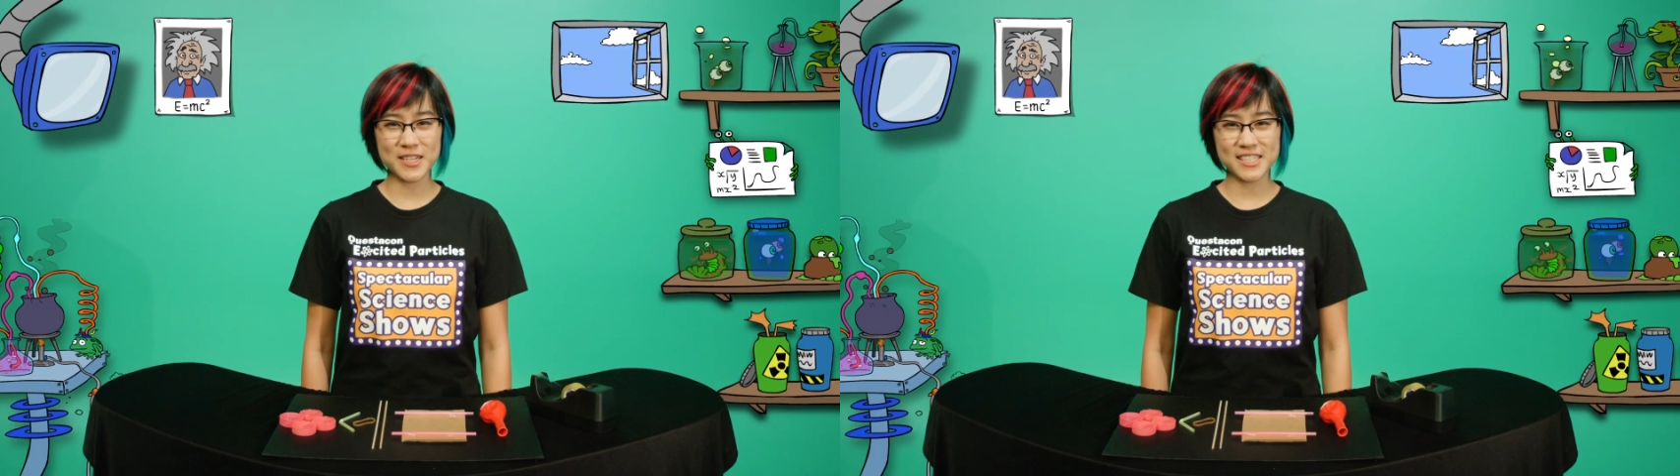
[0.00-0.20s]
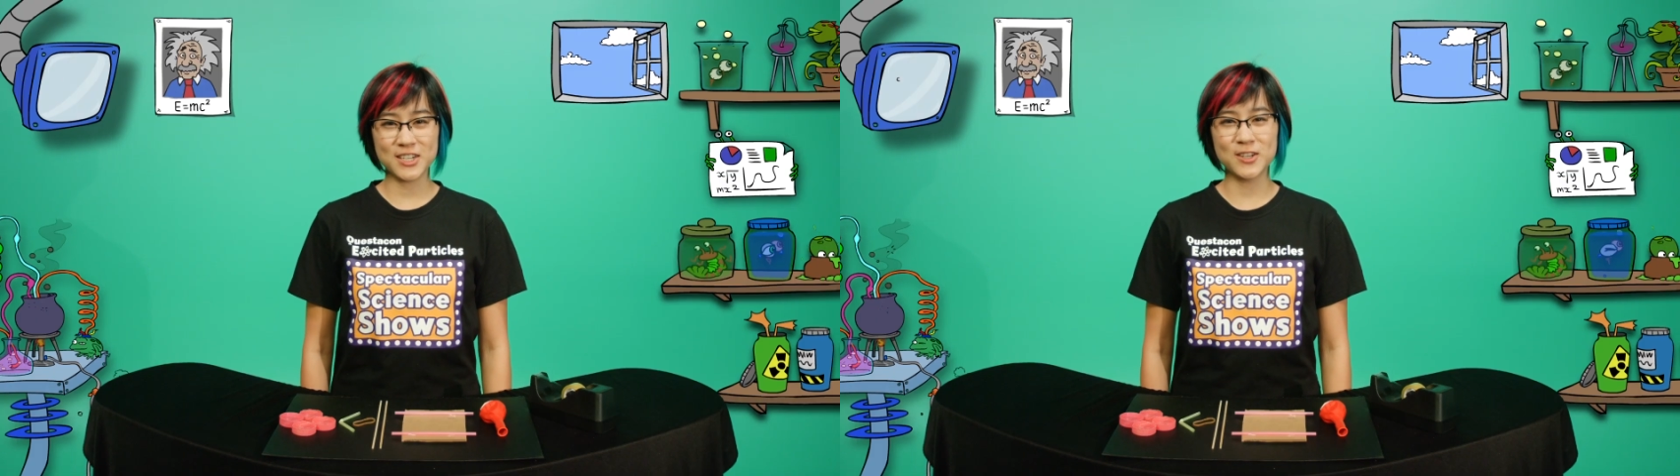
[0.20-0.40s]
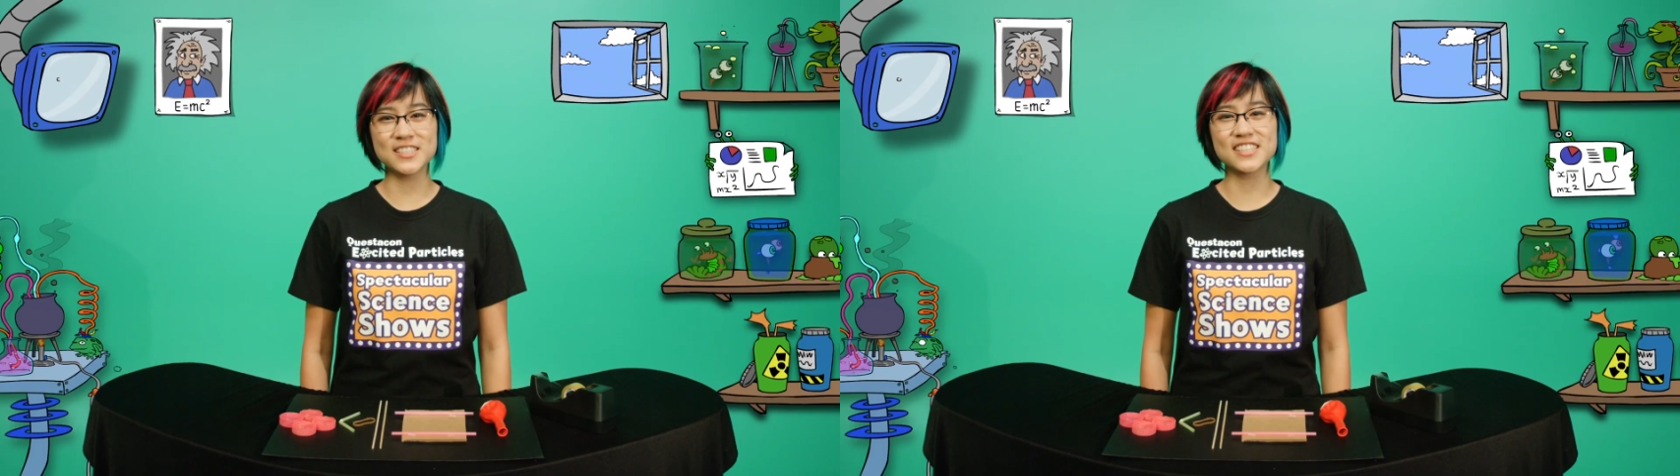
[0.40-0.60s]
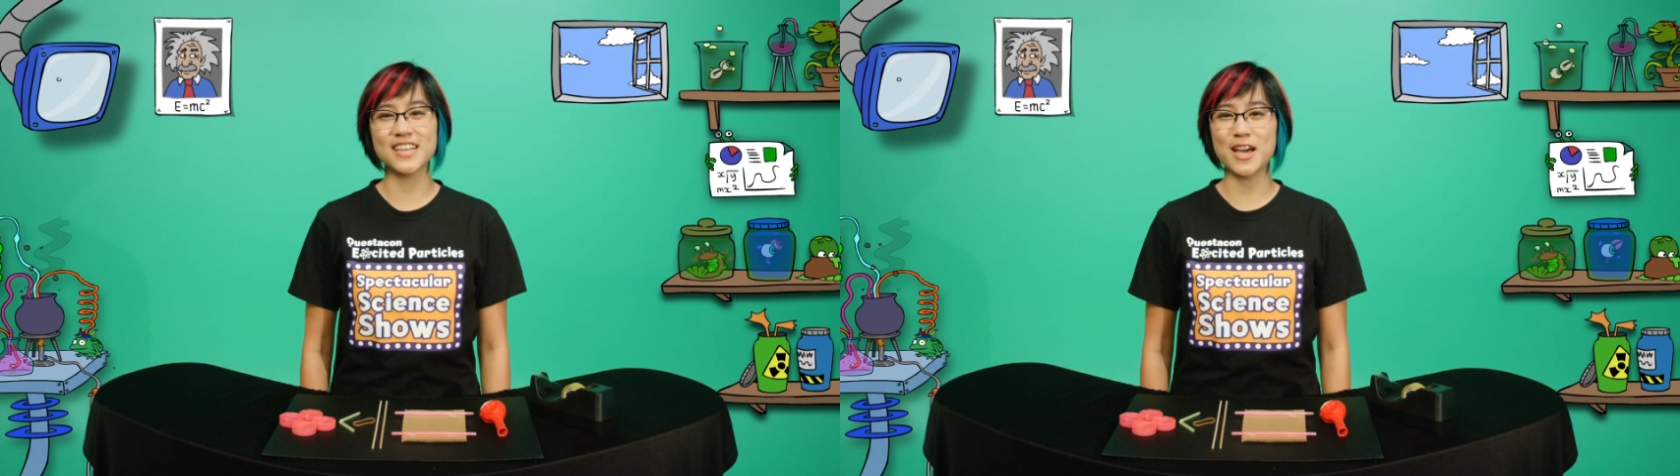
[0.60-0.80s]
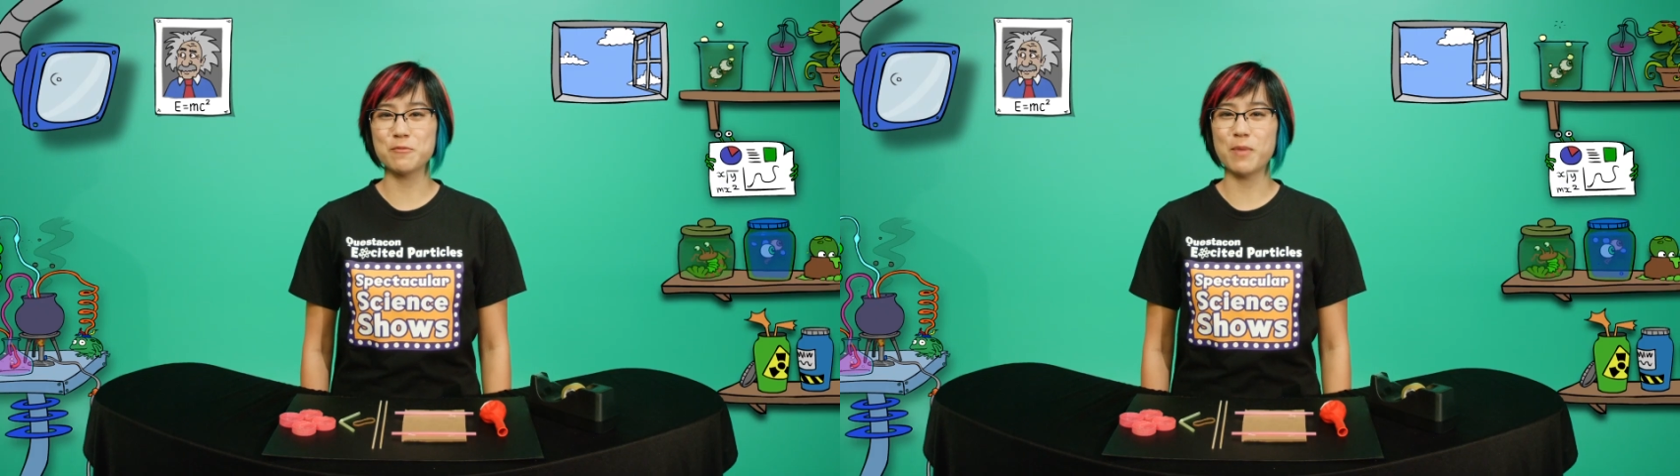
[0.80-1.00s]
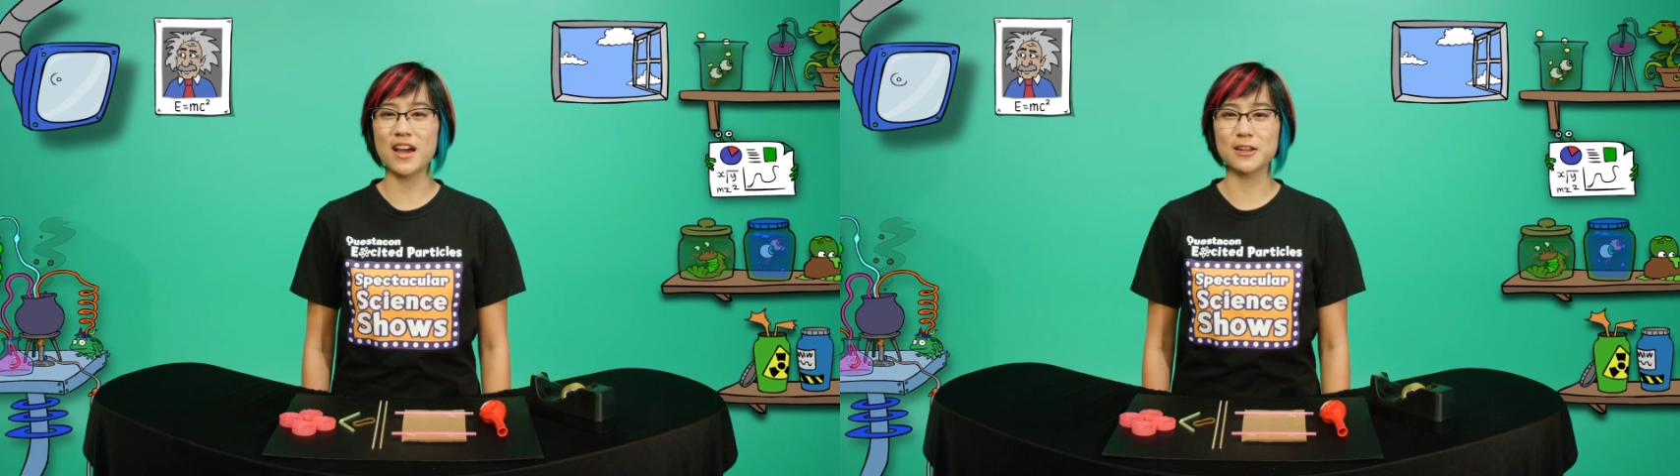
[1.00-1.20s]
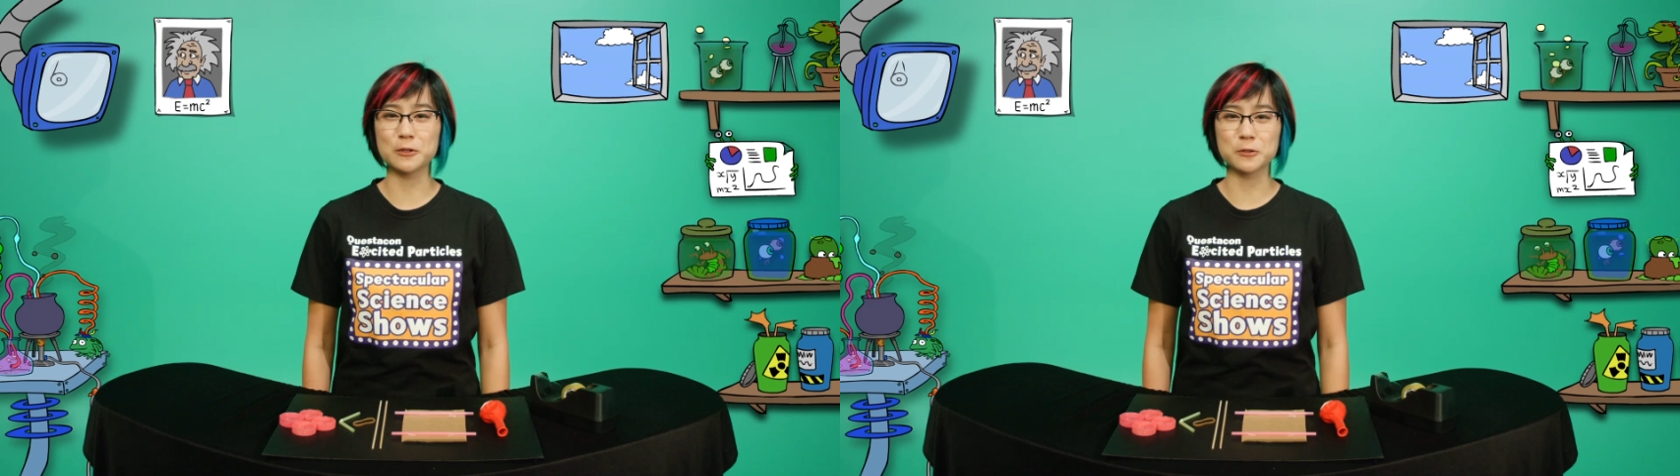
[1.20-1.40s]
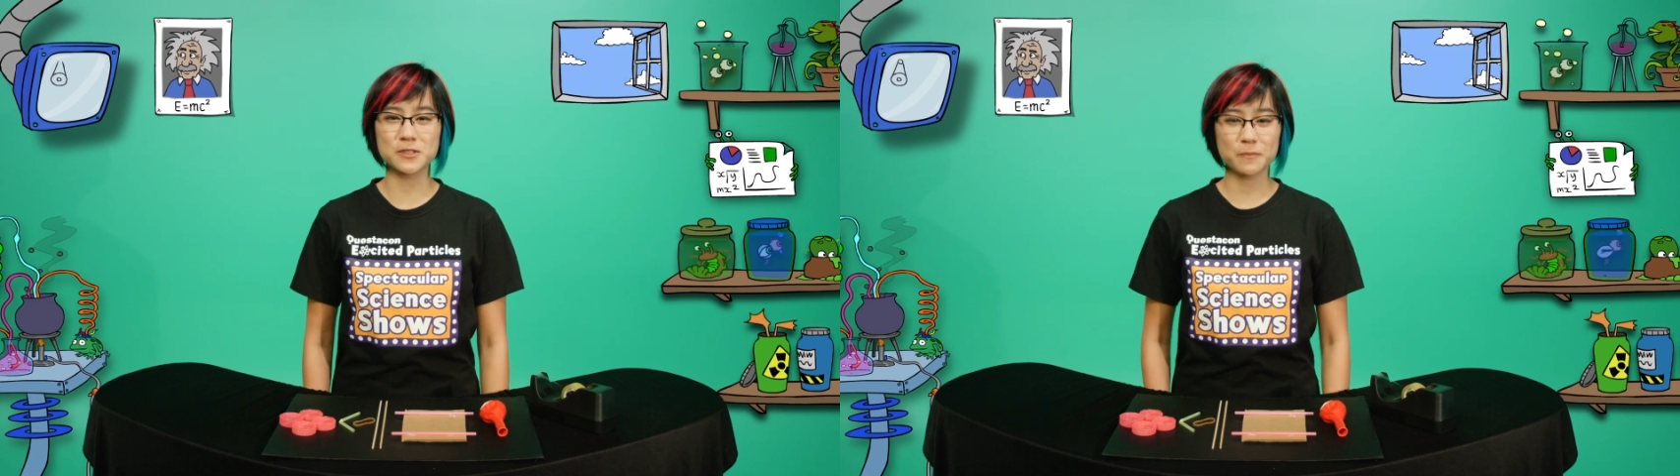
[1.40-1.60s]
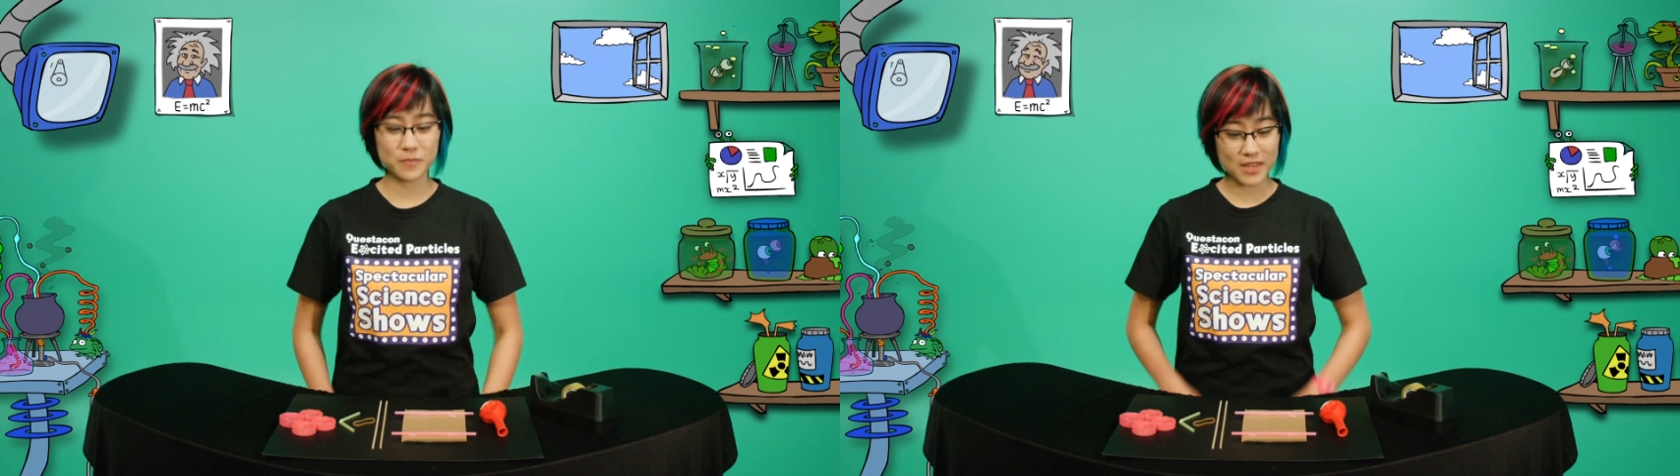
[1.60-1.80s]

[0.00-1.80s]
Questacon's excited particles.